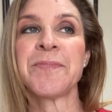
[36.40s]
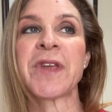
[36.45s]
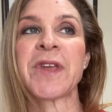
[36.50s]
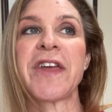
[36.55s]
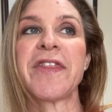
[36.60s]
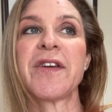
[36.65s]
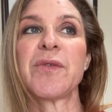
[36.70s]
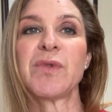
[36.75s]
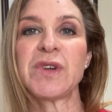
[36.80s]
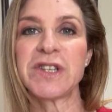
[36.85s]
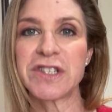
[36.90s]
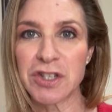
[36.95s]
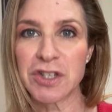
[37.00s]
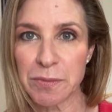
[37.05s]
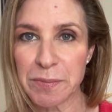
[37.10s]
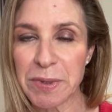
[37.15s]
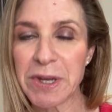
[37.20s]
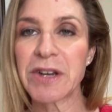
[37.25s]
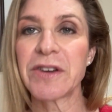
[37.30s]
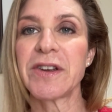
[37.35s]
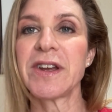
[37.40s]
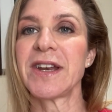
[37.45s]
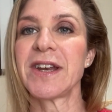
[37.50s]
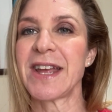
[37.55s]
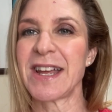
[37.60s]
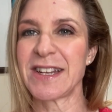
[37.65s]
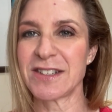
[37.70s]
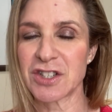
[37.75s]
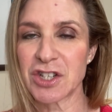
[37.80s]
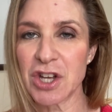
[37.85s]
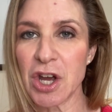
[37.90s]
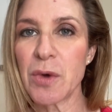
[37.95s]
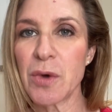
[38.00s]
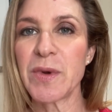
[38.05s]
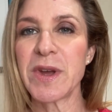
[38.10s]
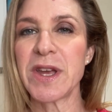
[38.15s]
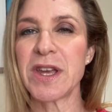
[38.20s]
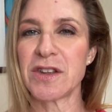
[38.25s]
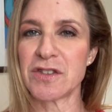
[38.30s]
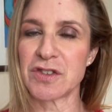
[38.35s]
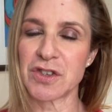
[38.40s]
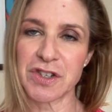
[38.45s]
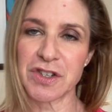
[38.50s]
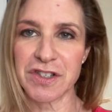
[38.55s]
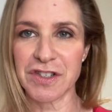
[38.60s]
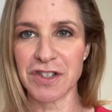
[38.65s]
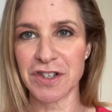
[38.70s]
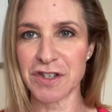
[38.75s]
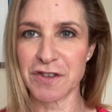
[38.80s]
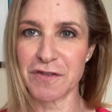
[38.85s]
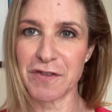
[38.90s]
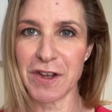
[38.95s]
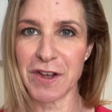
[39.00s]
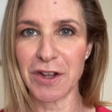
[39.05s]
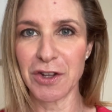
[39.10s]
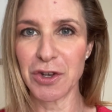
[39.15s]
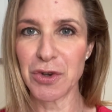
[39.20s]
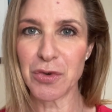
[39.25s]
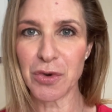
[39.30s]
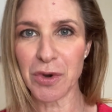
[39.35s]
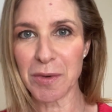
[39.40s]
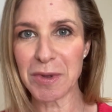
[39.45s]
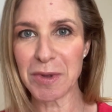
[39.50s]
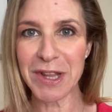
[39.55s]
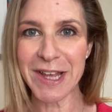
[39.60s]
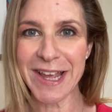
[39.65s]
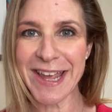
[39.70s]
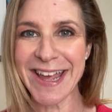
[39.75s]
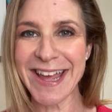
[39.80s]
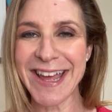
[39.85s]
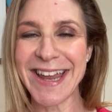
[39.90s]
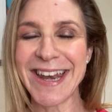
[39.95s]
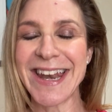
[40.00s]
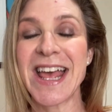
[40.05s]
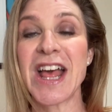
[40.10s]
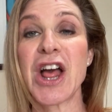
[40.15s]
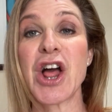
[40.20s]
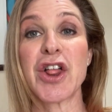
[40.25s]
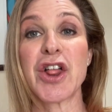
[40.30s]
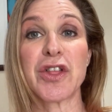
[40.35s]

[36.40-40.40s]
And then once your period gets going, you sort of start to feel normal again.